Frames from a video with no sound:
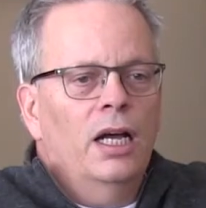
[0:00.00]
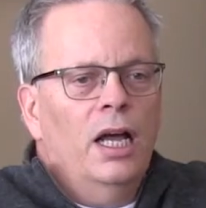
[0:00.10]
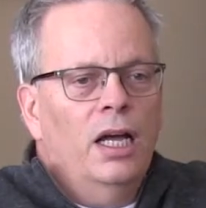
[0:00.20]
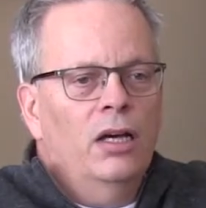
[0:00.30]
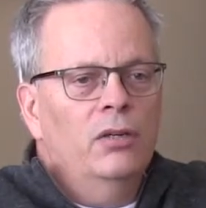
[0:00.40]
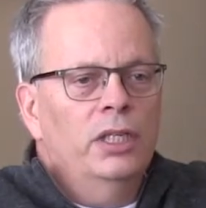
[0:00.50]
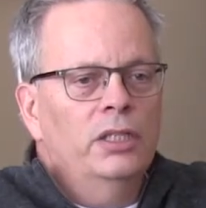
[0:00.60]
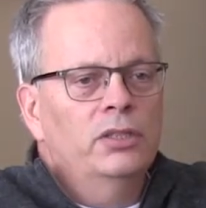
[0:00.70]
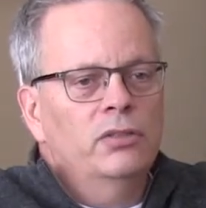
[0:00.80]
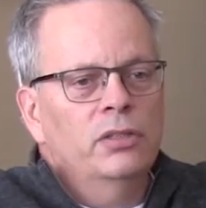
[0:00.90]
how
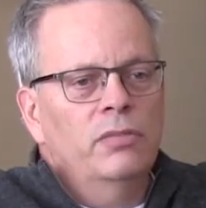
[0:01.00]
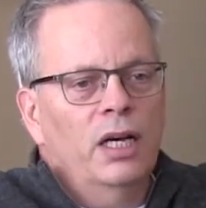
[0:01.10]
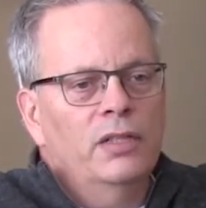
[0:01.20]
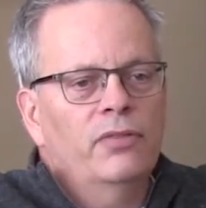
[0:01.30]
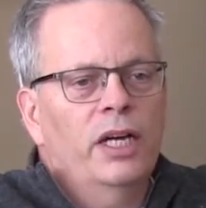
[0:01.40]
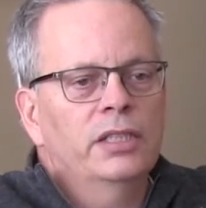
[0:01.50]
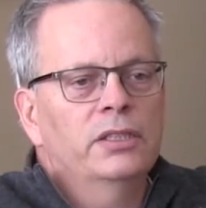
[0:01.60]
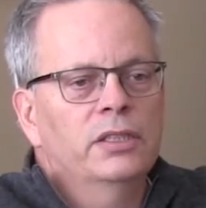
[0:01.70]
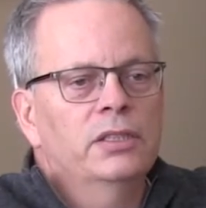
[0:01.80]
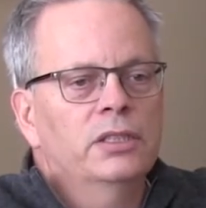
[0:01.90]
is your modified
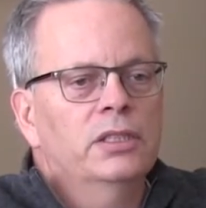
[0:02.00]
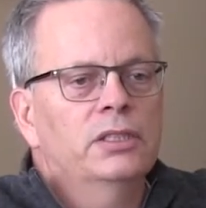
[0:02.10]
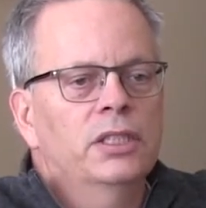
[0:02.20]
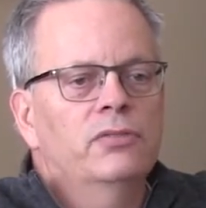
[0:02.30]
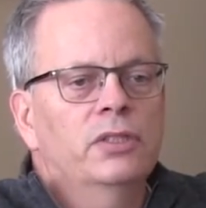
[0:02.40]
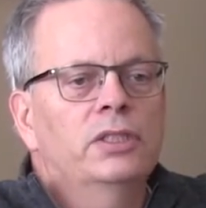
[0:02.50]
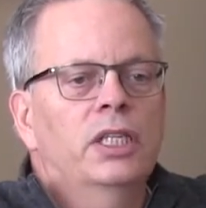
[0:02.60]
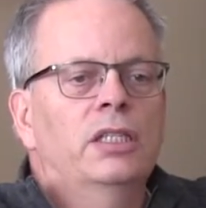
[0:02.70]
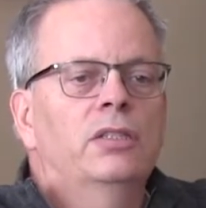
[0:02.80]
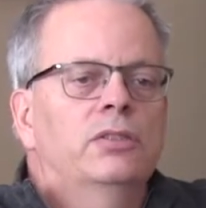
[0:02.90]
Gerson different
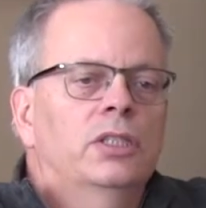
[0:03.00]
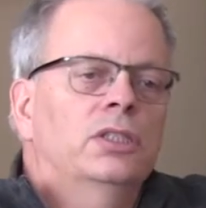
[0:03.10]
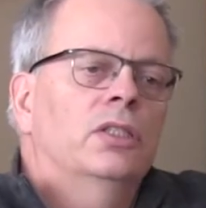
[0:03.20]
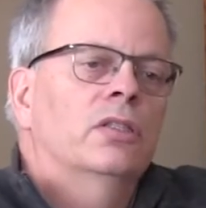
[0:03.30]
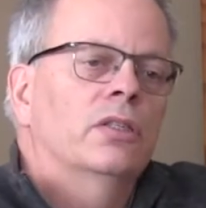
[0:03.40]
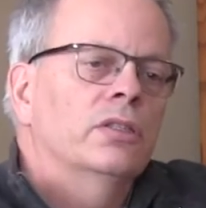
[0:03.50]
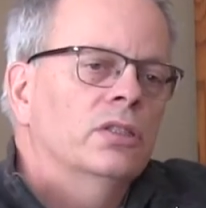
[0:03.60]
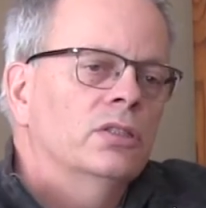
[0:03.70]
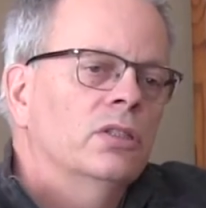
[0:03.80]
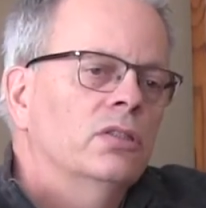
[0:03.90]
than the traditional
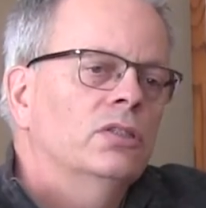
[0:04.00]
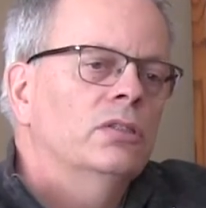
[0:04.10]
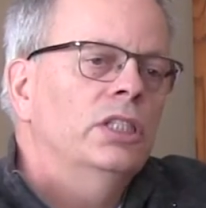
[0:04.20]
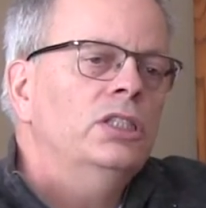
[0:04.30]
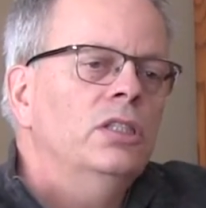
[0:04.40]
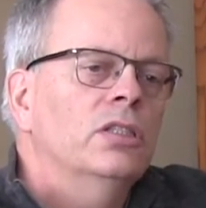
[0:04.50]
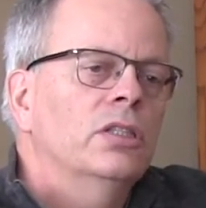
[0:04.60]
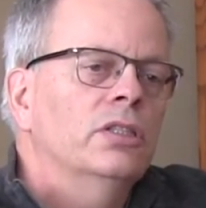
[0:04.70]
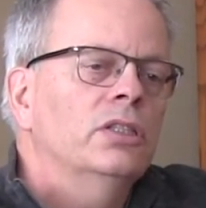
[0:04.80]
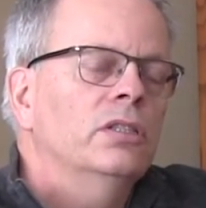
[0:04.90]
Gerson? So the traditional
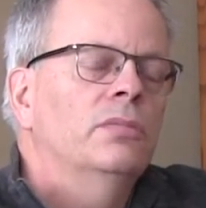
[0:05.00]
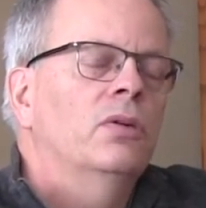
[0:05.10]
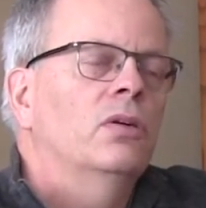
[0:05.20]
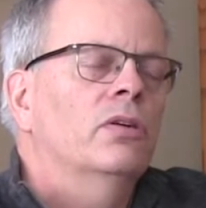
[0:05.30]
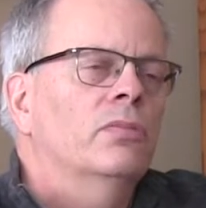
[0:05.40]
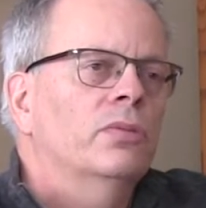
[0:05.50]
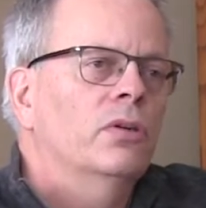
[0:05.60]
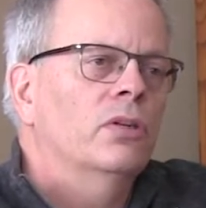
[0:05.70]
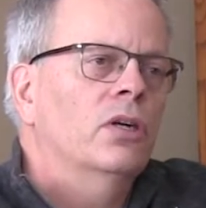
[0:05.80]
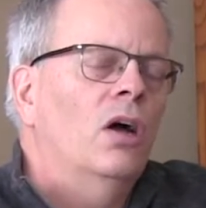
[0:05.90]
Gerson
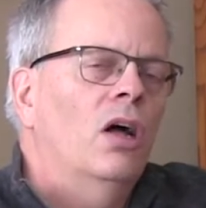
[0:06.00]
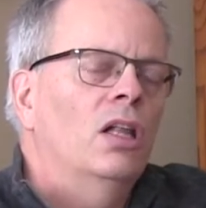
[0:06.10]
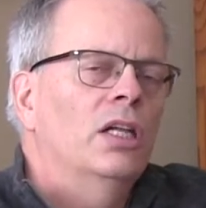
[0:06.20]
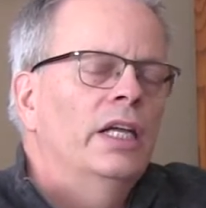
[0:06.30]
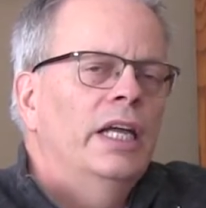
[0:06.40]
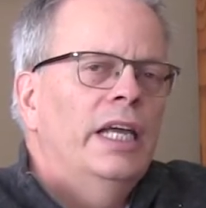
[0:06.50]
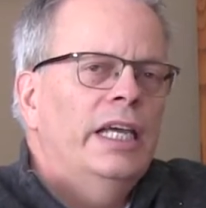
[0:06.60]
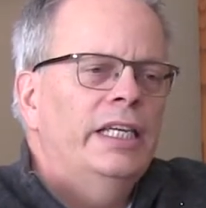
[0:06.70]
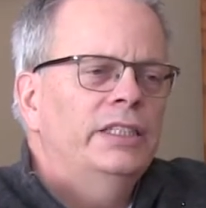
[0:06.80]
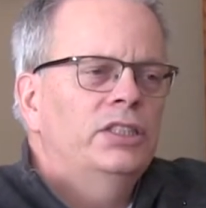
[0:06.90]
protocol
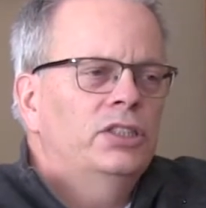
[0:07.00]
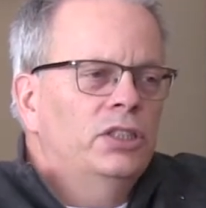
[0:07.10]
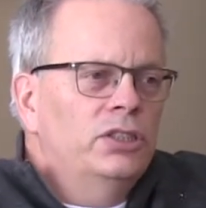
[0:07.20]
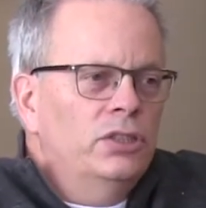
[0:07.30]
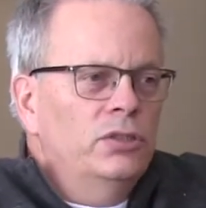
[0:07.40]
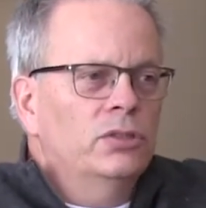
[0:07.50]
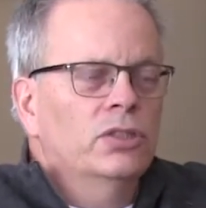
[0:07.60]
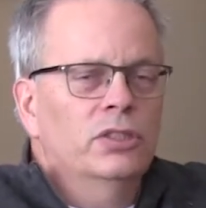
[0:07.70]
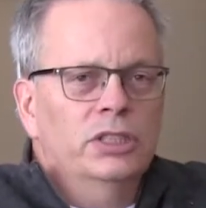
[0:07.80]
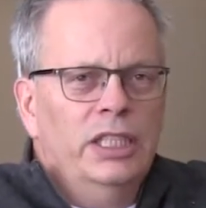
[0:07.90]
is to do
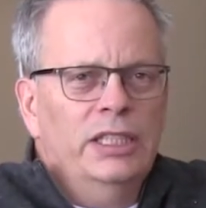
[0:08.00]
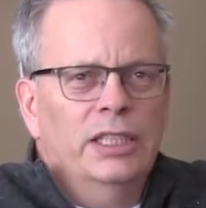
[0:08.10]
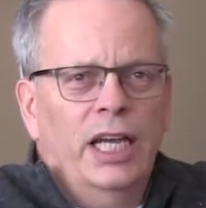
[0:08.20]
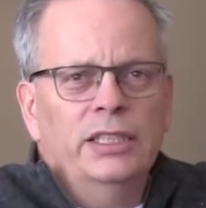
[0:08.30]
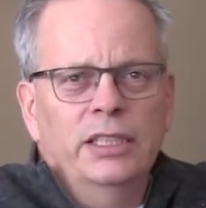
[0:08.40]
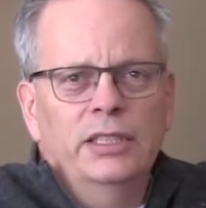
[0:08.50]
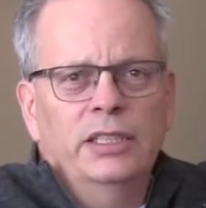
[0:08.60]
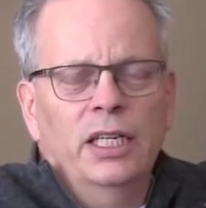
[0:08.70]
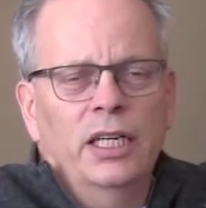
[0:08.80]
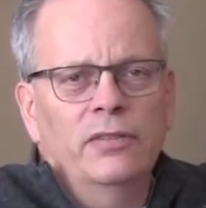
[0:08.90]
13
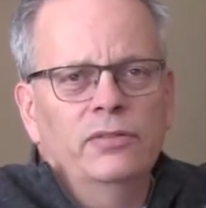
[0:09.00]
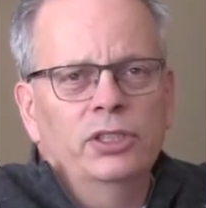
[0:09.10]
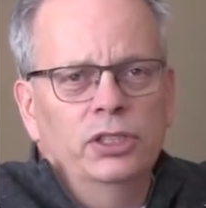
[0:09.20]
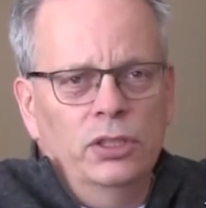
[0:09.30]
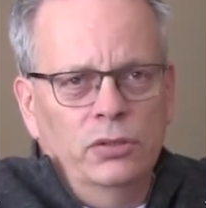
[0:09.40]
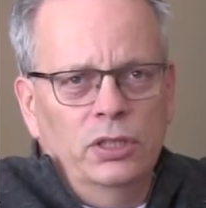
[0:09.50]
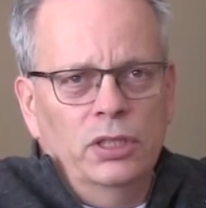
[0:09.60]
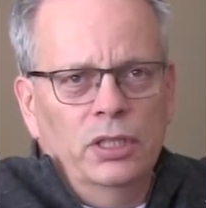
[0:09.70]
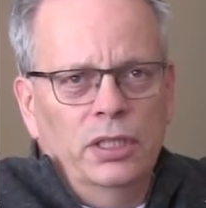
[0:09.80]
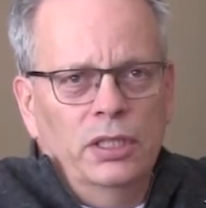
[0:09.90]
glasses of
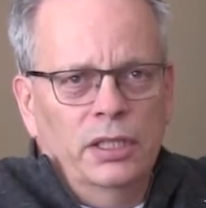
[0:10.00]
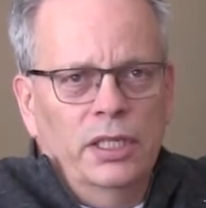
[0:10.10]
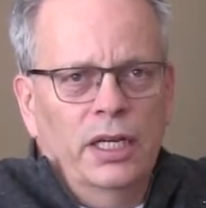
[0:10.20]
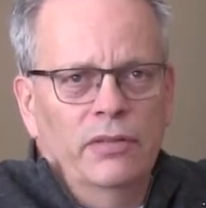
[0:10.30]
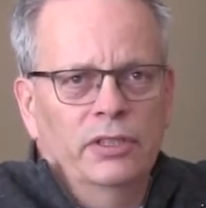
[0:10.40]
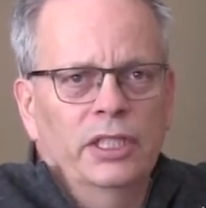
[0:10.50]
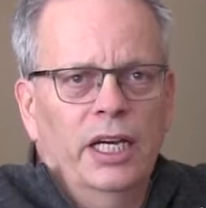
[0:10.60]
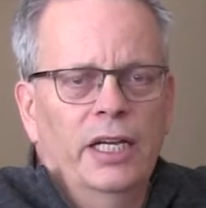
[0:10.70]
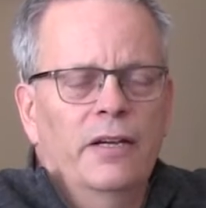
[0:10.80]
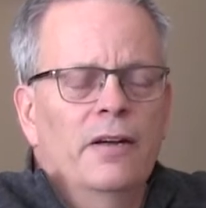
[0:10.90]
juice every
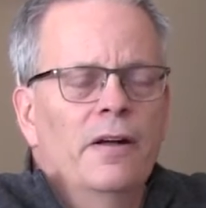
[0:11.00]
day.